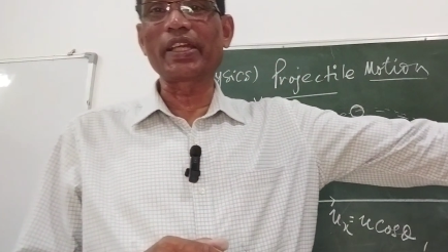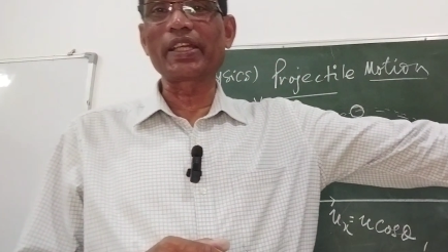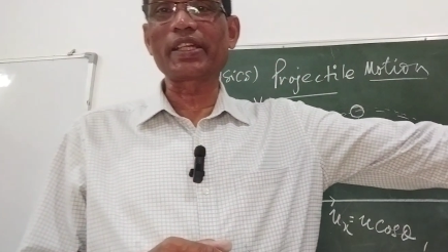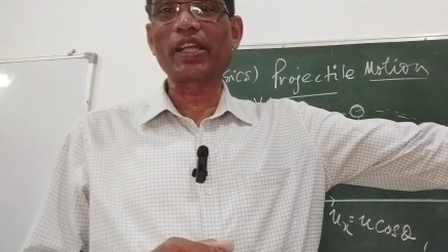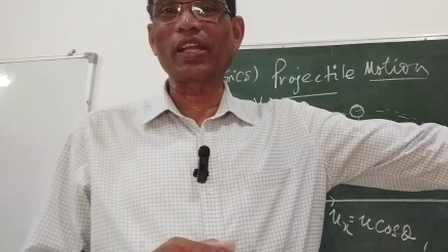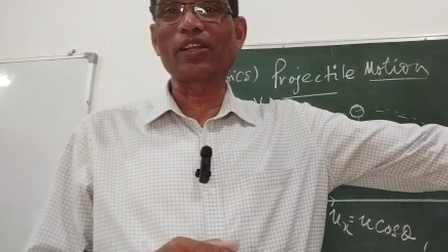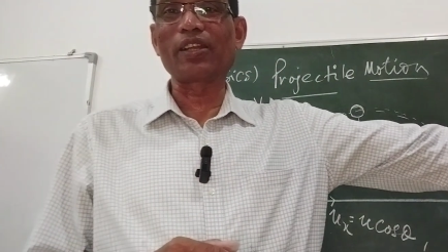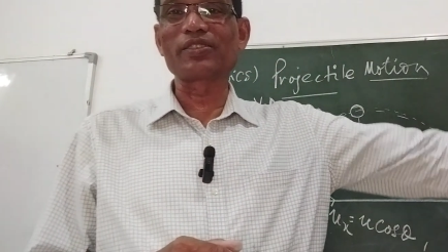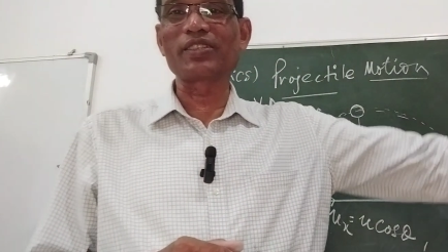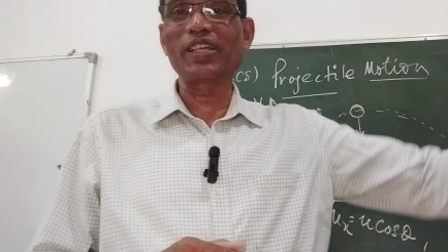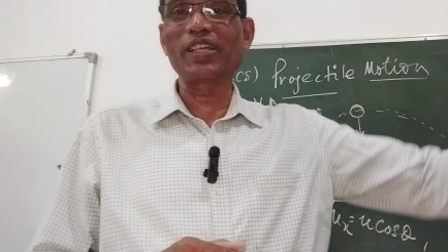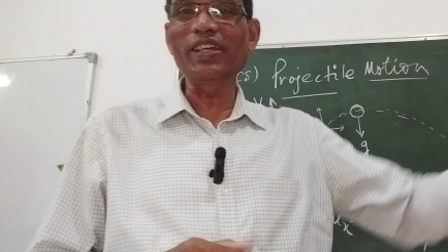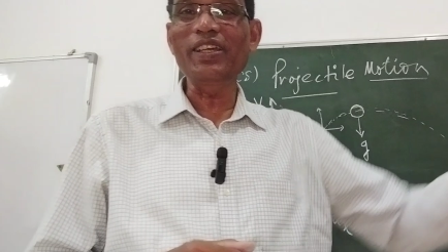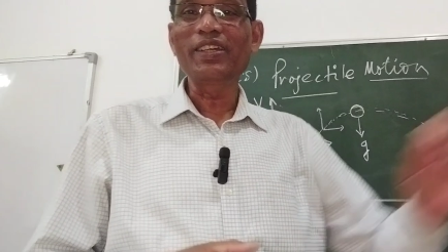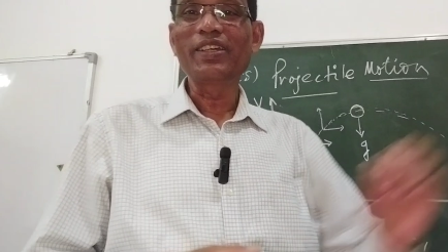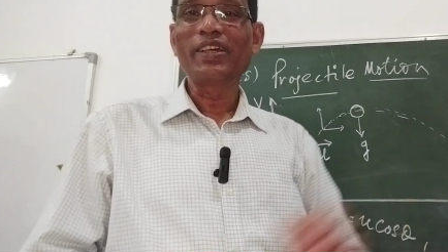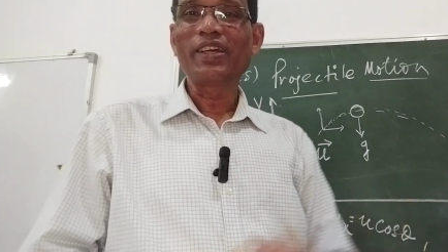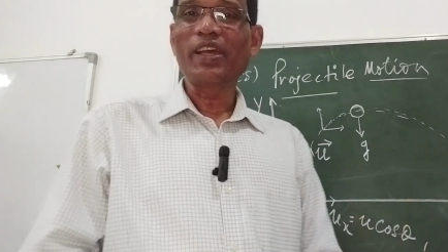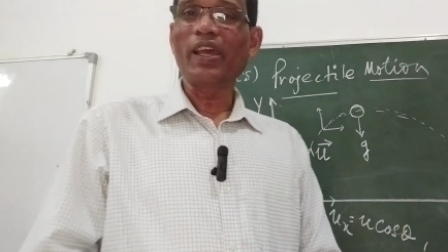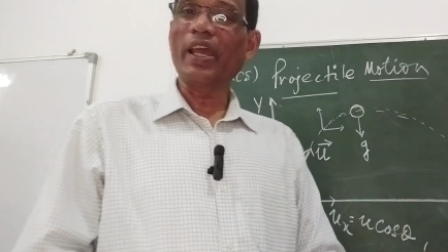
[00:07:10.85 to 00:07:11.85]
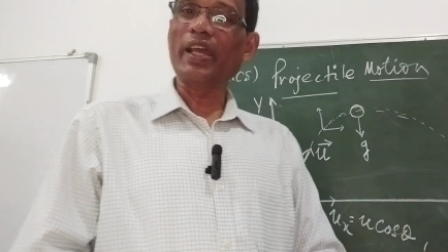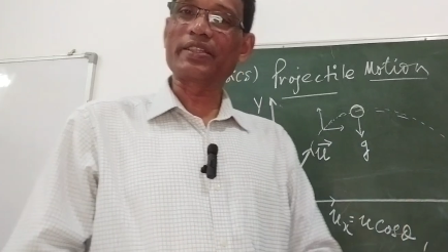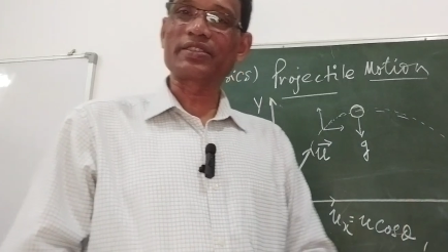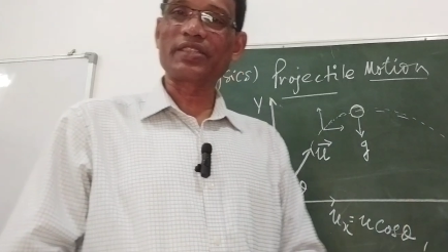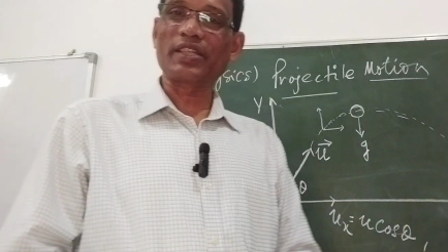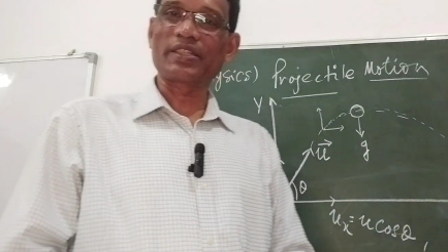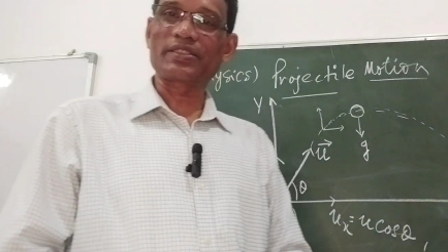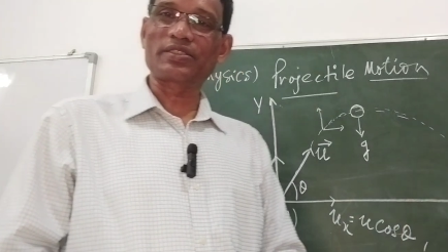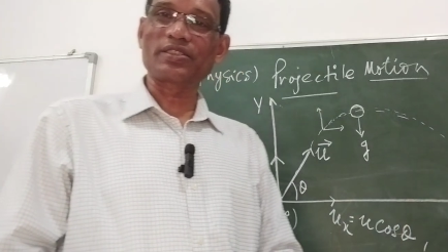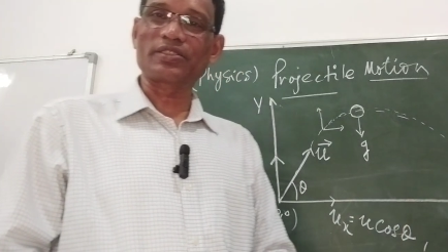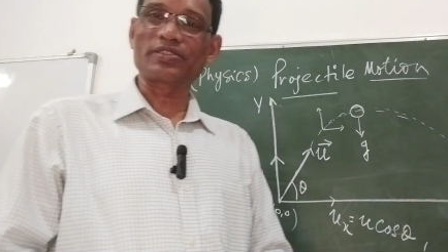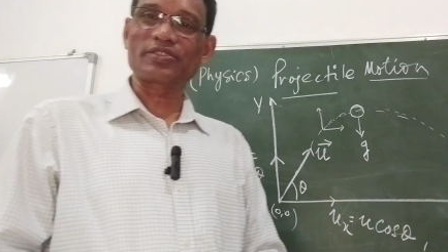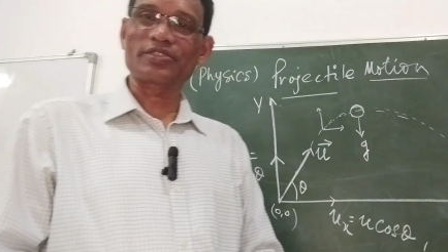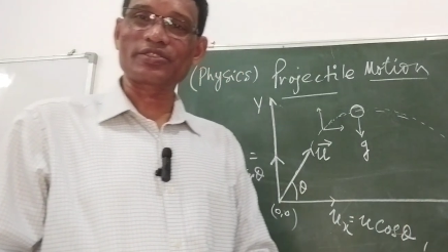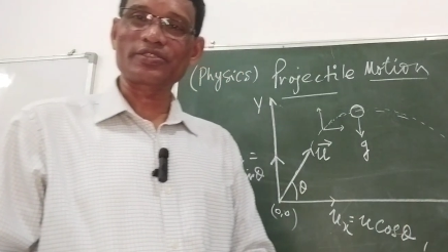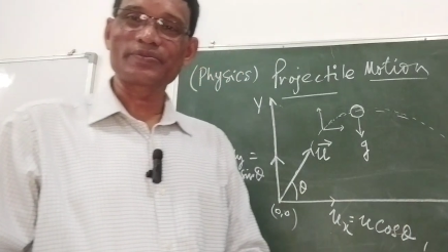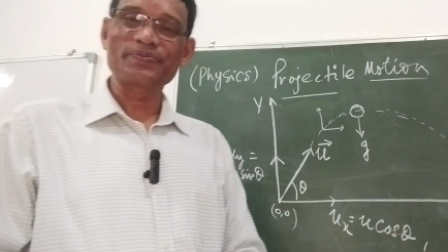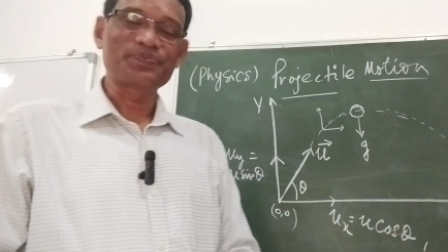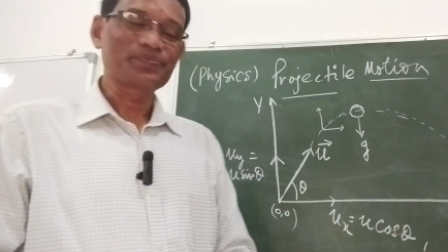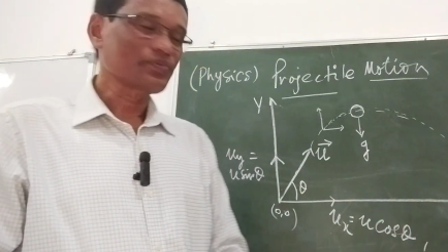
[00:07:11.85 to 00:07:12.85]
it along the
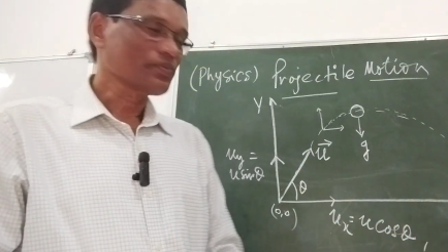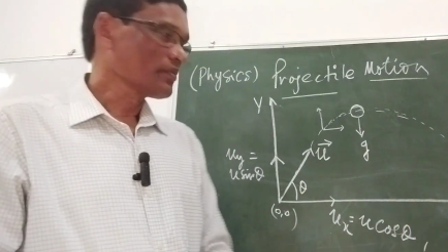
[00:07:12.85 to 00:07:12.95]
x-axis.